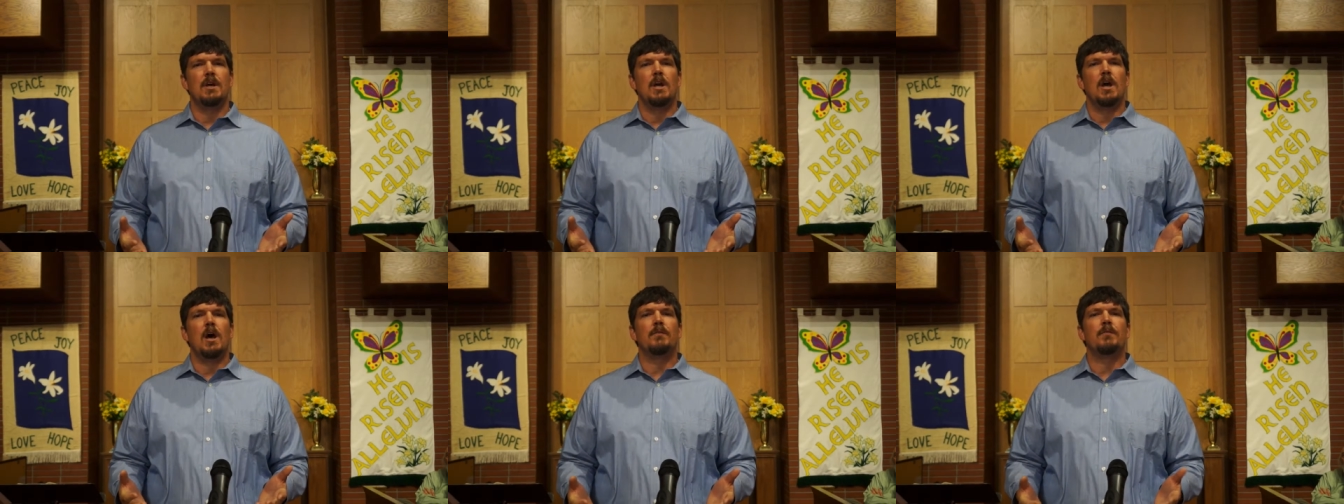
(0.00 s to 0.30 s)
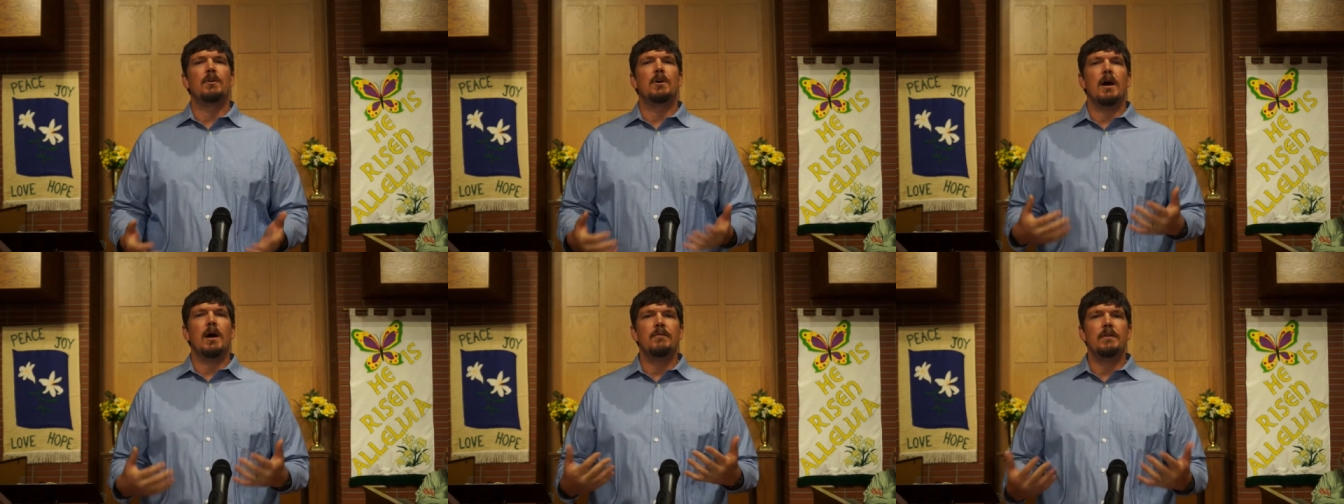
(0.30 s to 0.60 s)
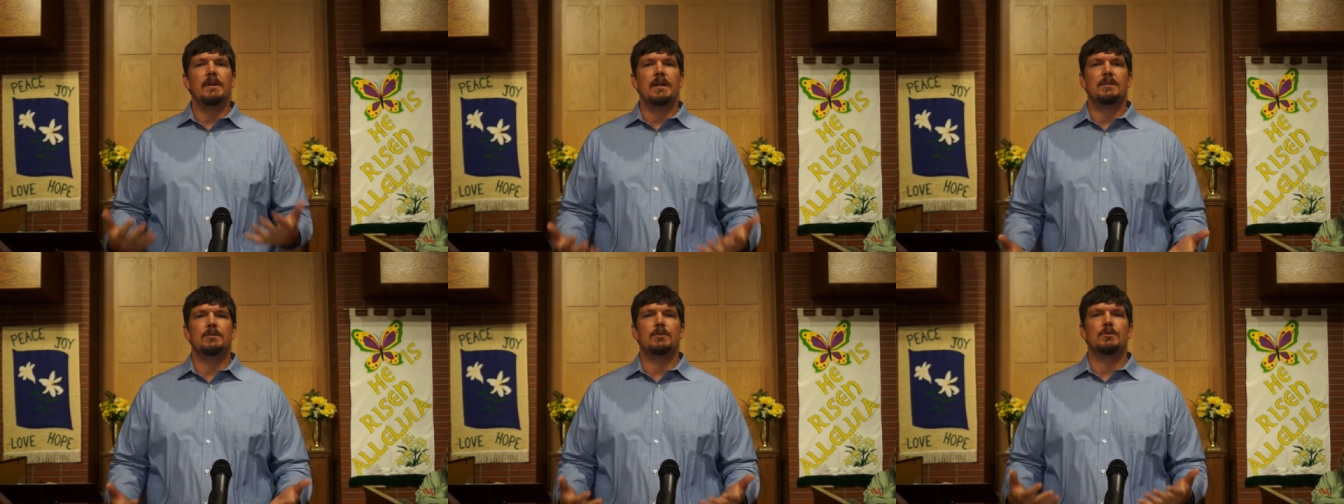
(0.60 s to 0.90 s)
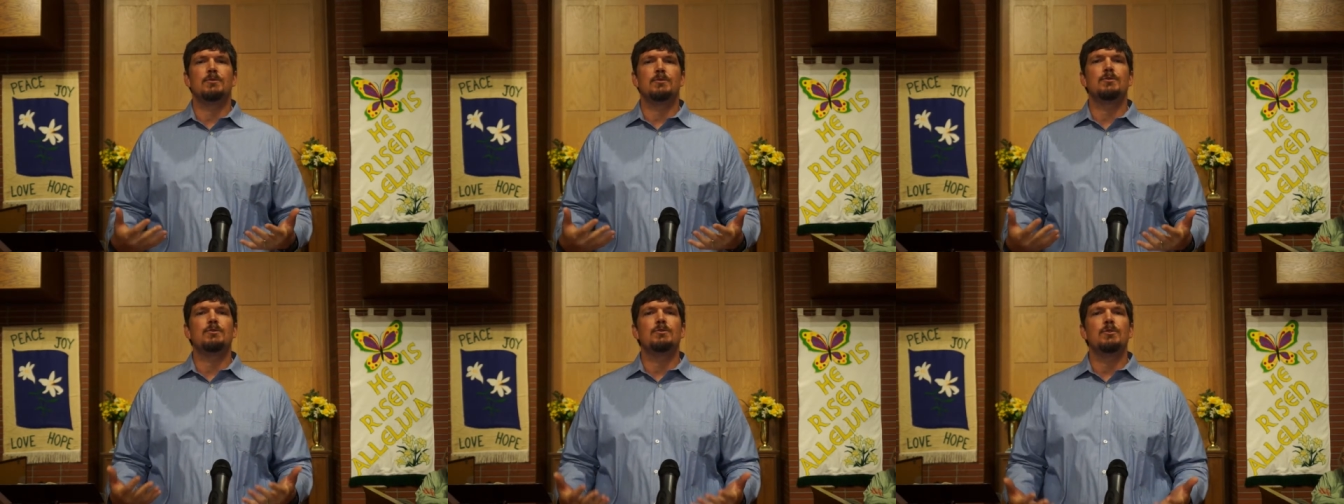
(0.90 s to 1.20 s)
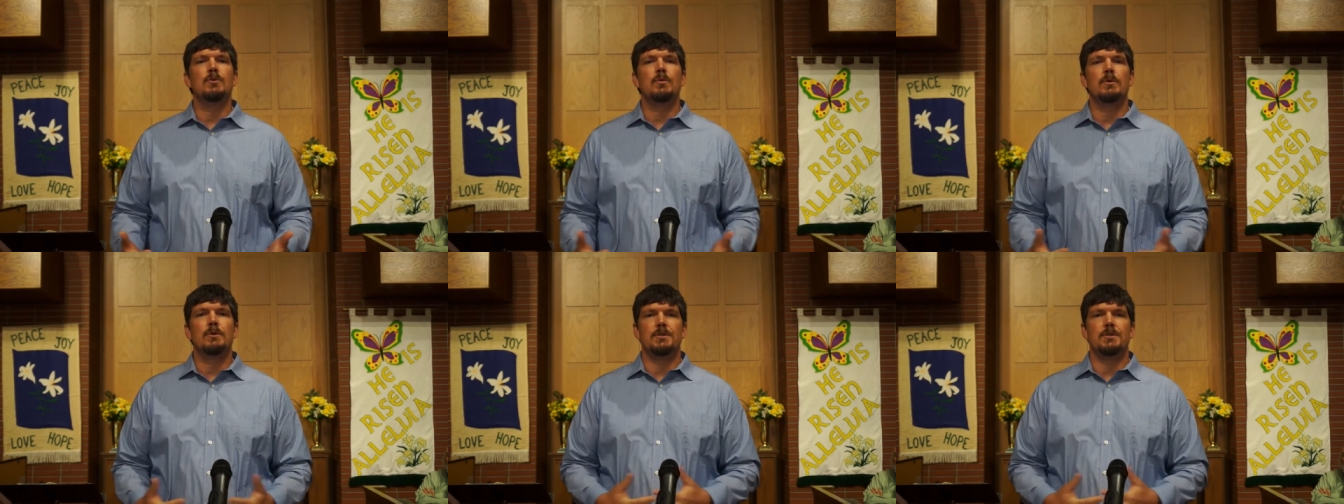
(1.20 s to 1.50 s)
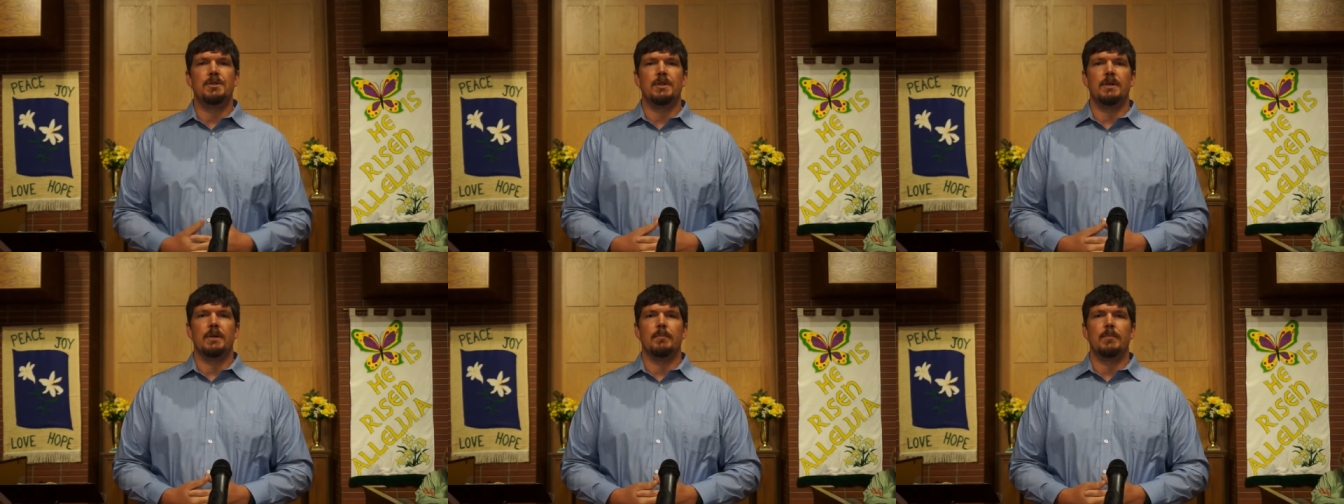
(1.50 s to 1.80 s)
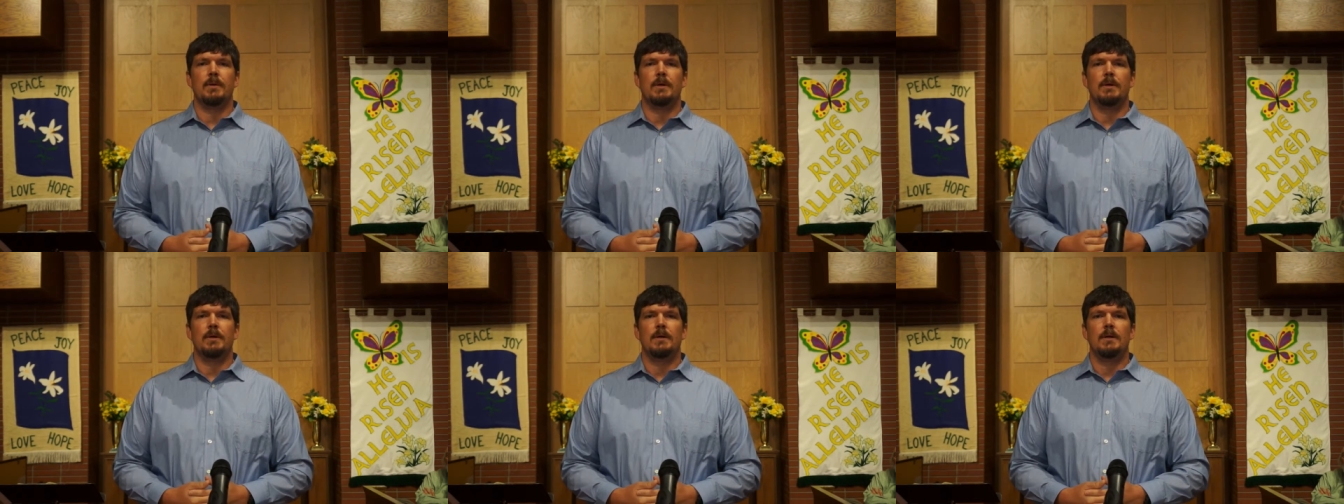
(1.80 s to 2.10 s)
of covenantal stewardship,
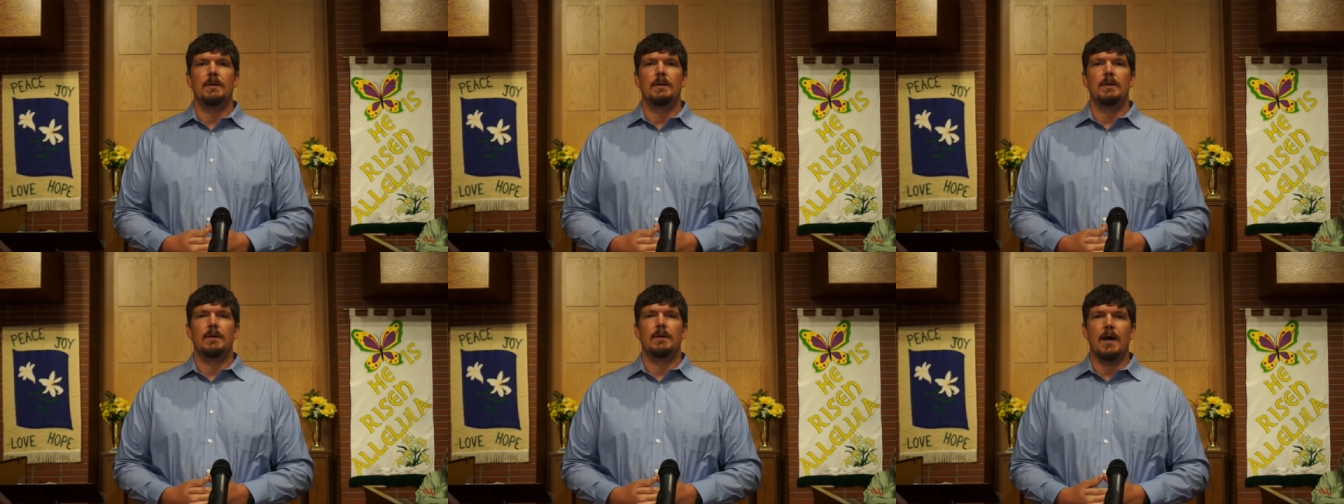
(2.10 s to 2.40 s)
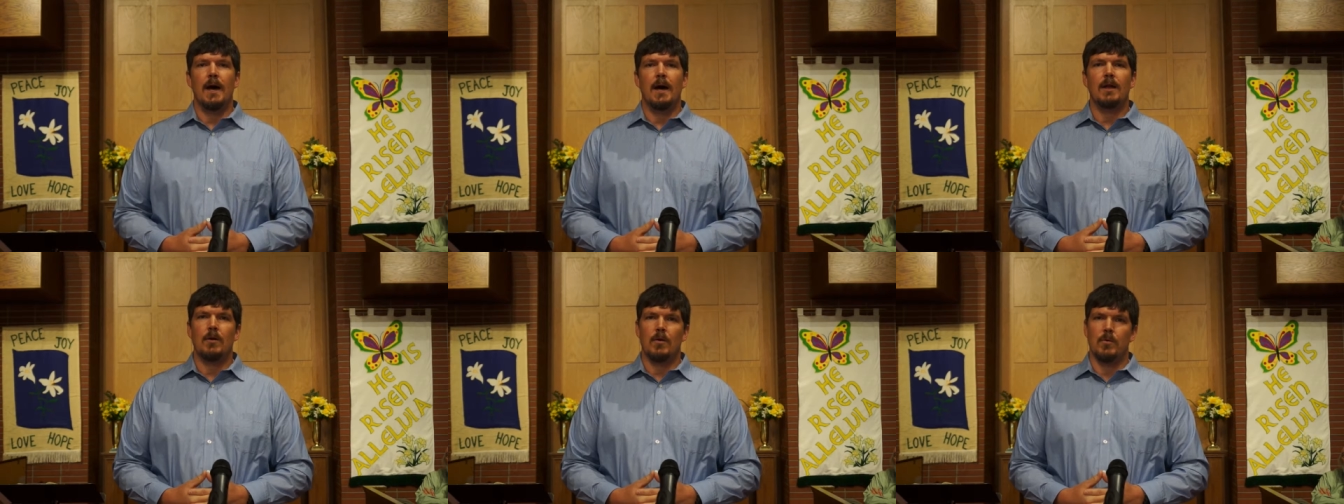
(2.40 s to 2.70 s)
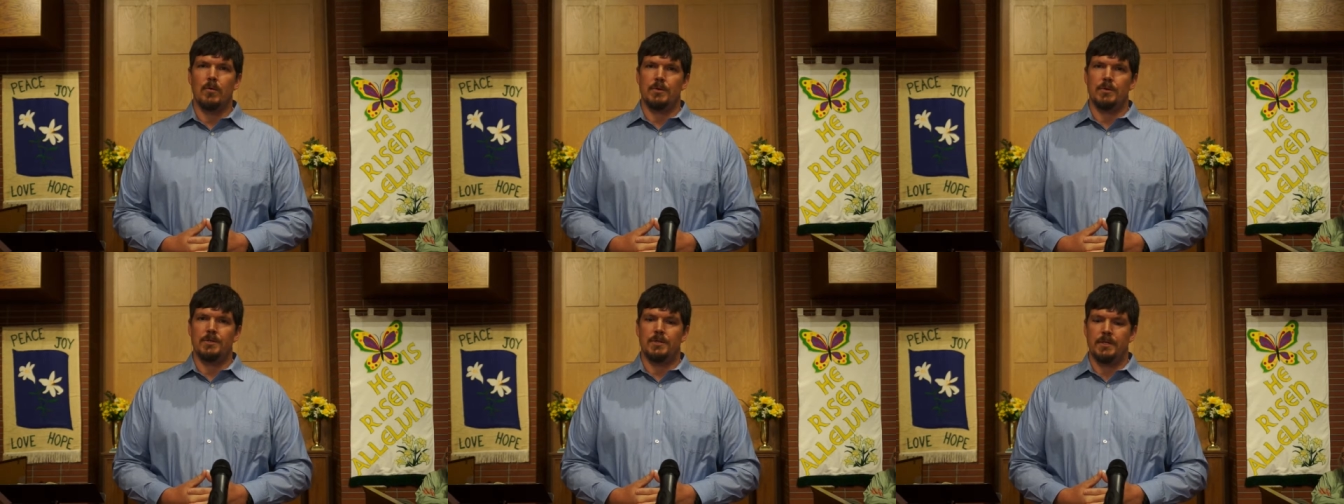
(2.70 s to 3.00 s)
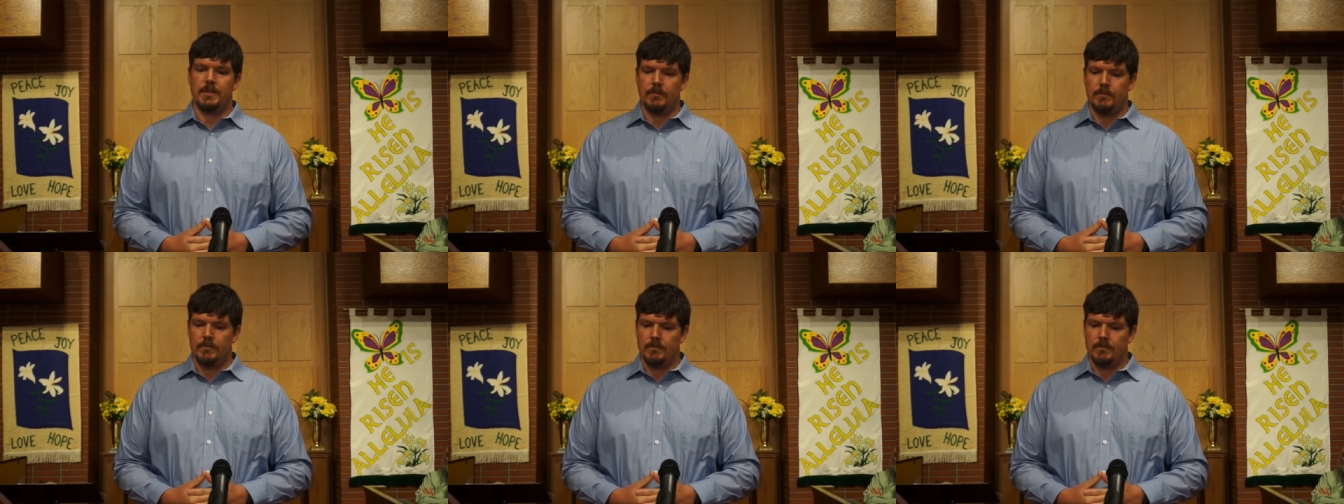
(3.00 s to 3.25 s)
not ownership.